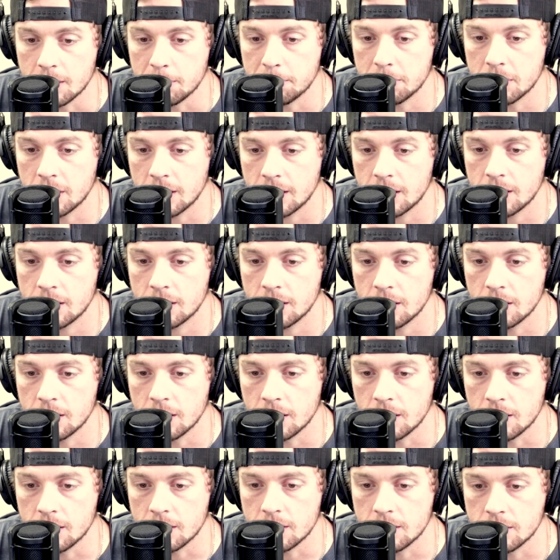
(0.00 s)
the plane,
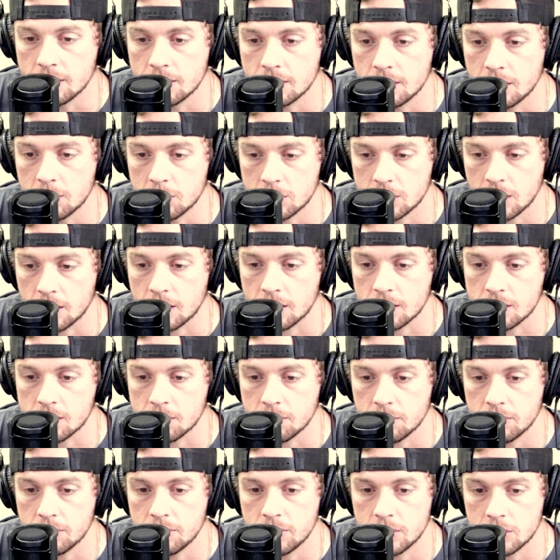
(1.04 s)
they were talking to
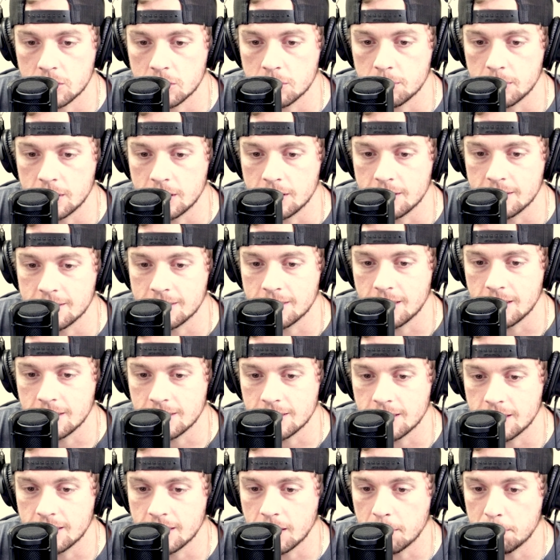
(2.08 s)
some fishermen. They
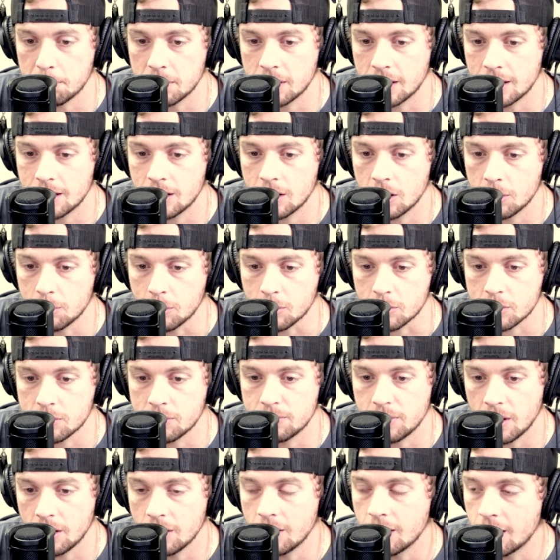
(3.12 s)
said the plane almost
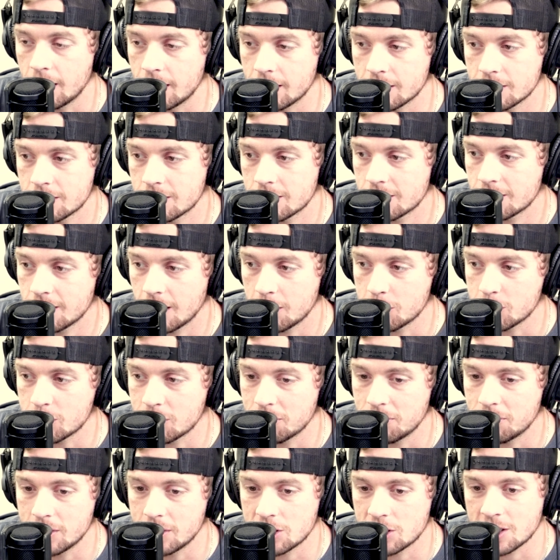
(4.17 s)
fell on us. I was
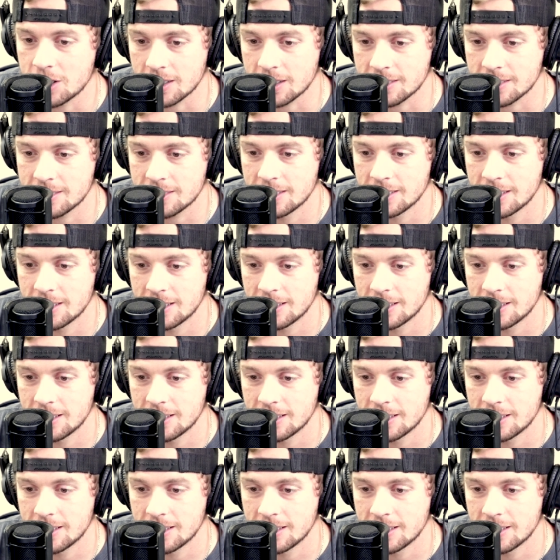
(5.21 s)
fishing,